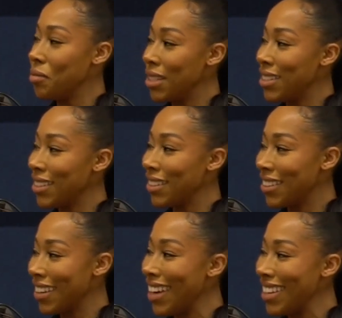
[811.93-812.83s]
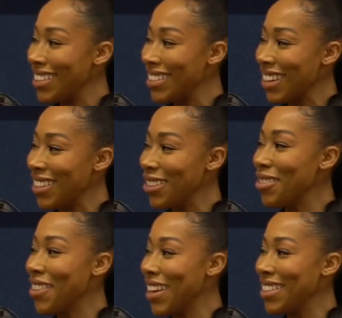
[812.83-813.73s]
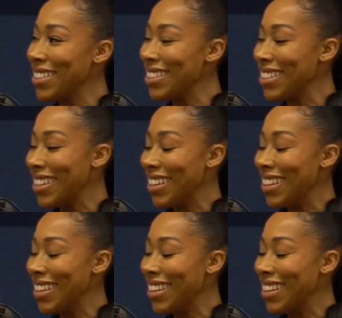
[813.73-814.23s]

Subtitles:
meeting Kate at an event